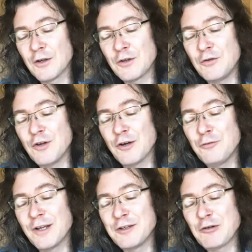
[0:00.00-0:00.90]
you know,
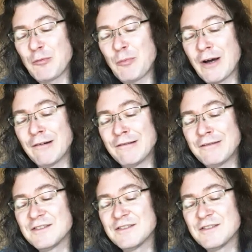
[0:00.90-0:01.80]
when you're about
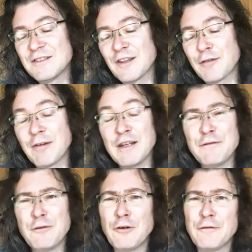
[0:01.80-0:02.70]
3,
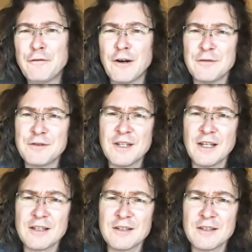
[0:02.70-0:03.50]
4, 5, 6,